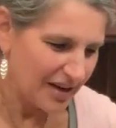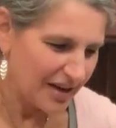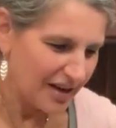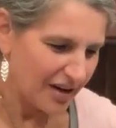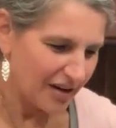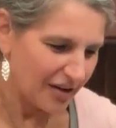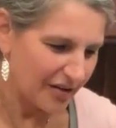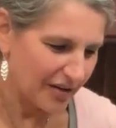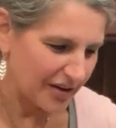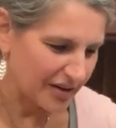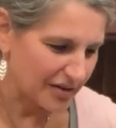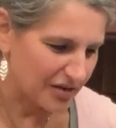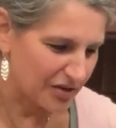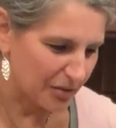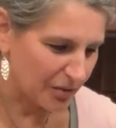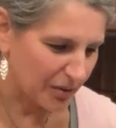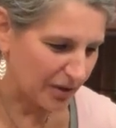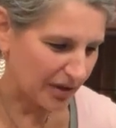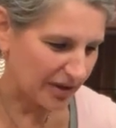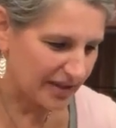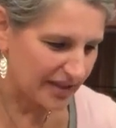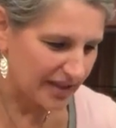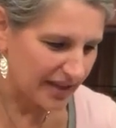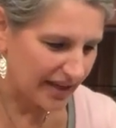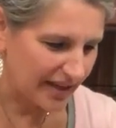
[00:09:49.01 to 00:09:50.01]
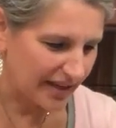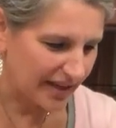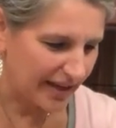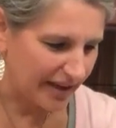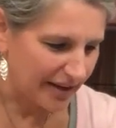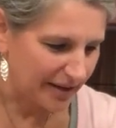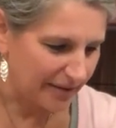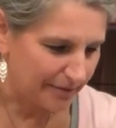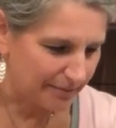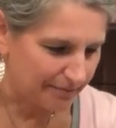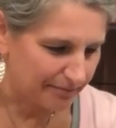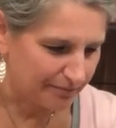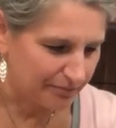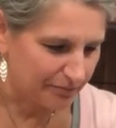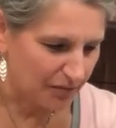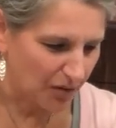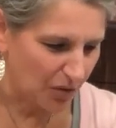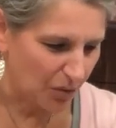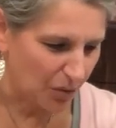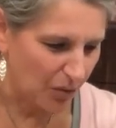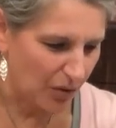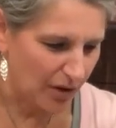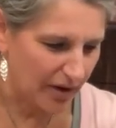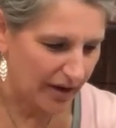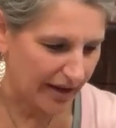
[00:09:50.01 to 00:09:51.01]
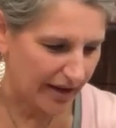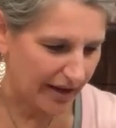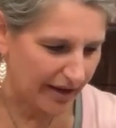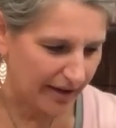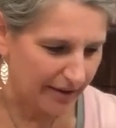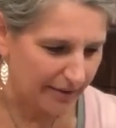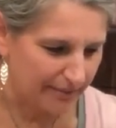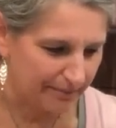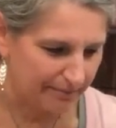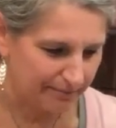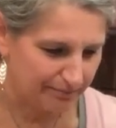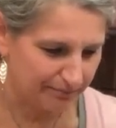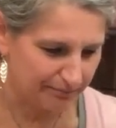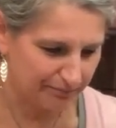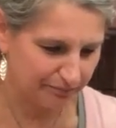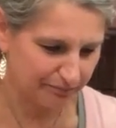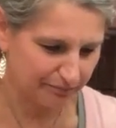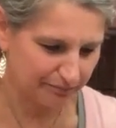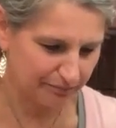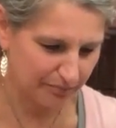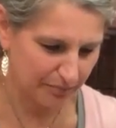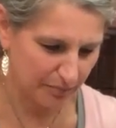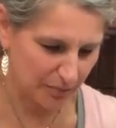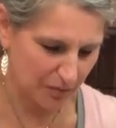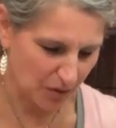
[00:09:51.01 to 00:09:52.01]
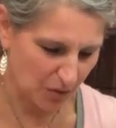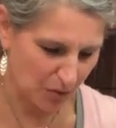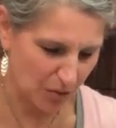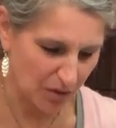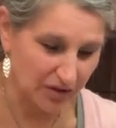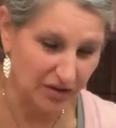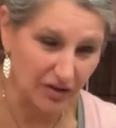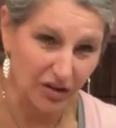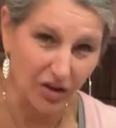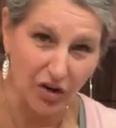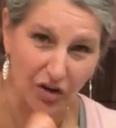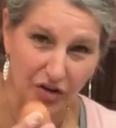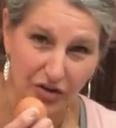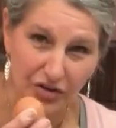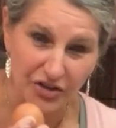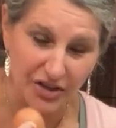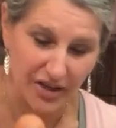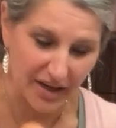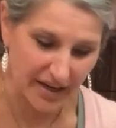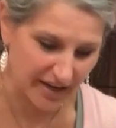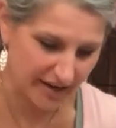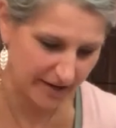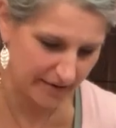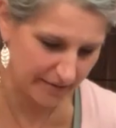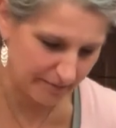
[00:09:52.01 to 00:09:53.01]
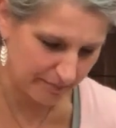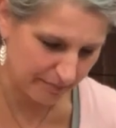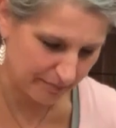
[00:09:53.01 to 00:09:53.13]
Okay, so we're gonna take an egg, 1 egg, 1 large egg,